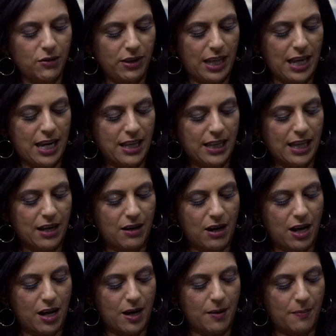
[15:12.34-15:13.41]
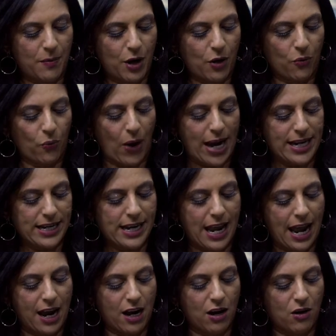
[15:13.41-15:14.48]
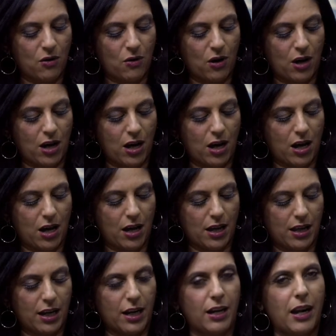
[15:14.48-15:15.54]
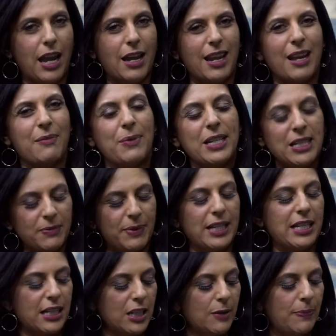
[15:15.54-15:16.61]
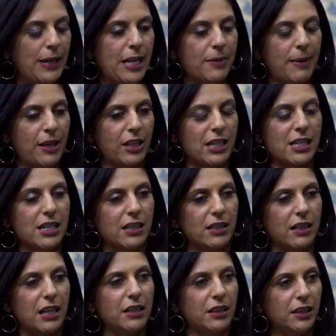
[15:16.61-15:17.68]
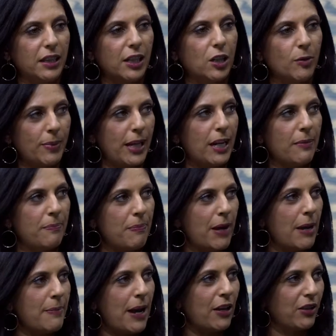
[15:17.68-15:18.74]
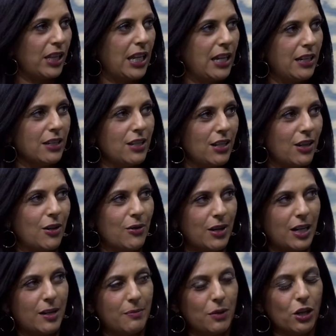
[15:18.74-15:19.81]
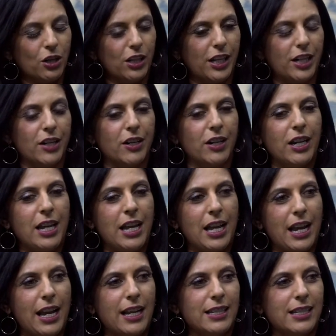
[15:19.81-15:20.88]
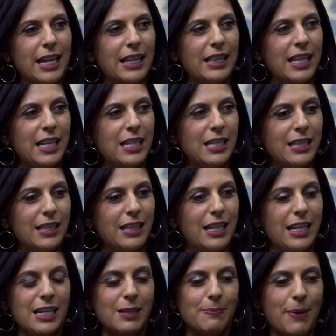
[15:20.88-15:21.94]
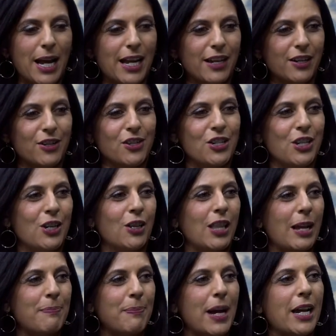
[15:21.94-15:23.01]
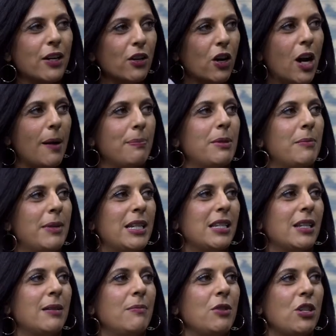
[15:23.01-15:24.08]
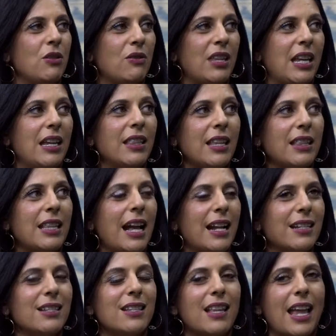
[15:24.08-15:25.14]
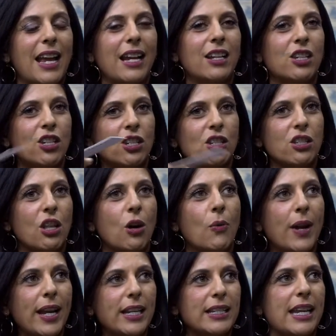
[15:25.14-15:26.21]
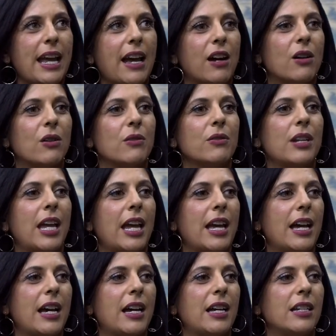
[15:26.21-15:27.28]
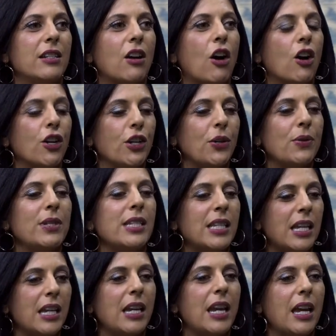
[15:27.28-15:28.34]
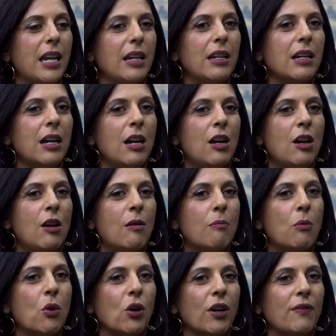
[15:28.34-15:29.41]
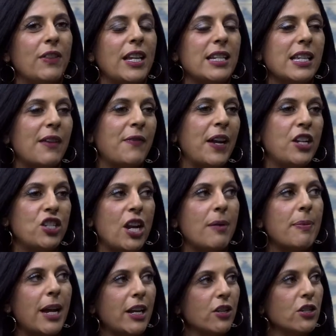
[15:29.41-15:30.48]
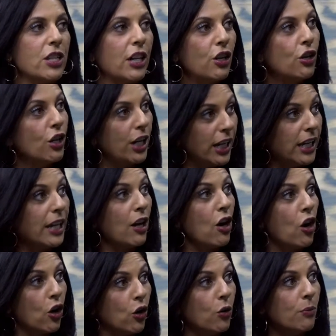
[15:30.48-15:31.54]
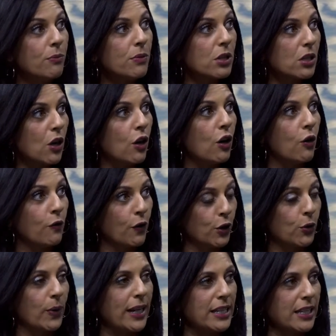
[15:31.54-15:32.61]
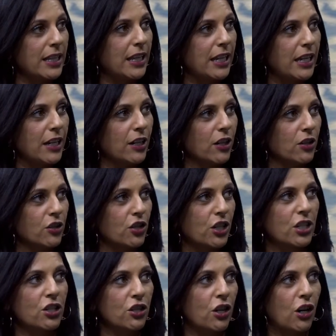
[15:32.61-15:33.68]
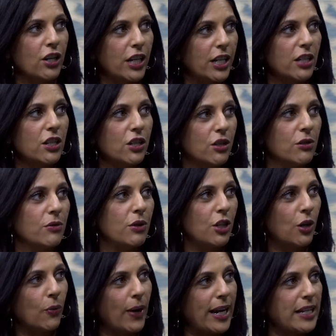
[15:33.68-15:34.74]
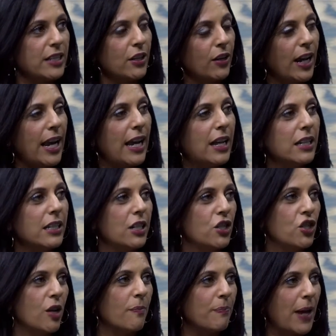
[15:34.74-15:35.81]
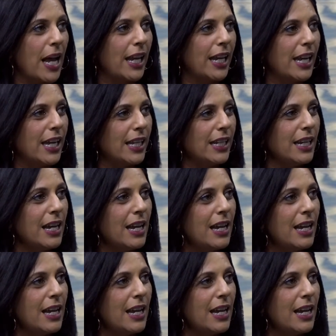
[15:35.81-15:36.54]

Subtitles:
think that right now, and we did speak about this a little bit about things, earlier, is that these buyers, like buyer optimism, do you think that that's like slowing down? And are you seeing more of these FHA buyers that couldn't get homes over the rest of the year just starting to, raise their hand and jump back in?